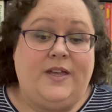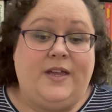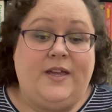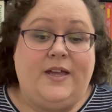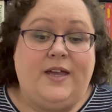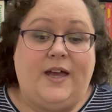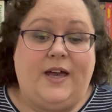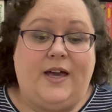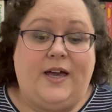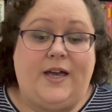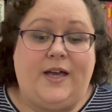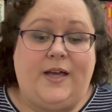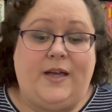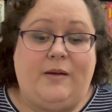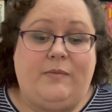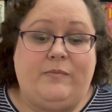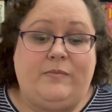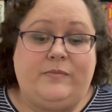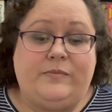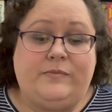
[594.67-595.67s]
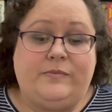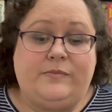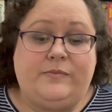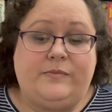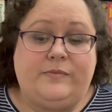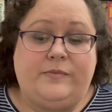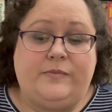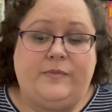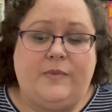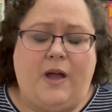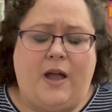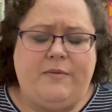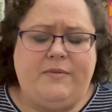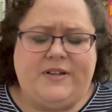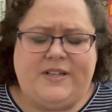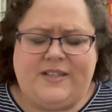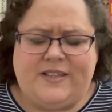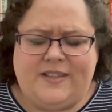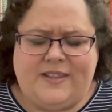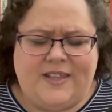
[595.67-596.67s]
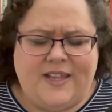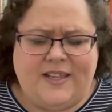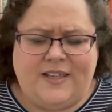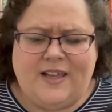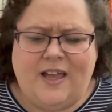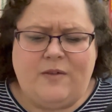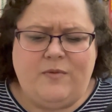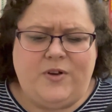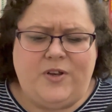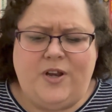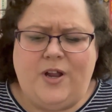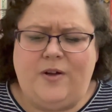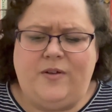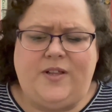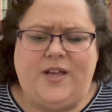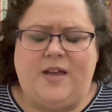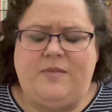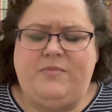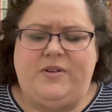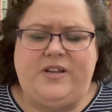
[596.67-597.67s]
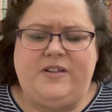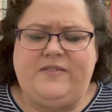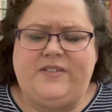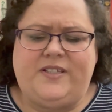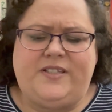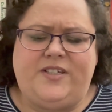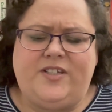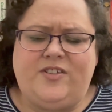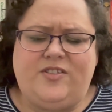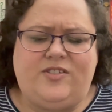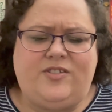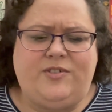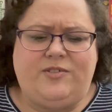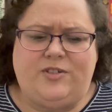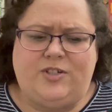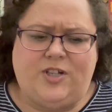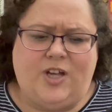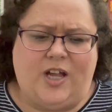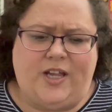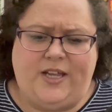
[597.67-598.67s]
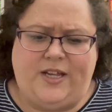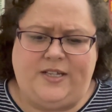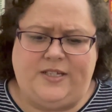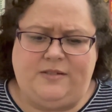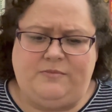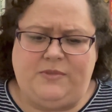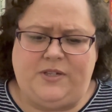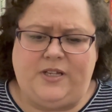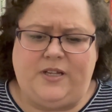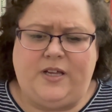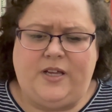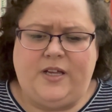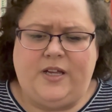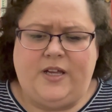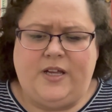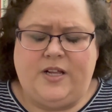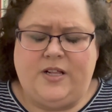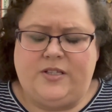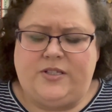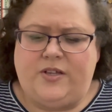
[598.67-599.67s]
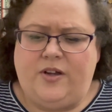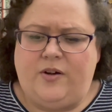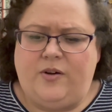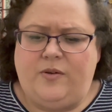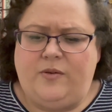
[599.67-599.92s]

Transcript: I would think I would know that, but it was still so shocking to me So,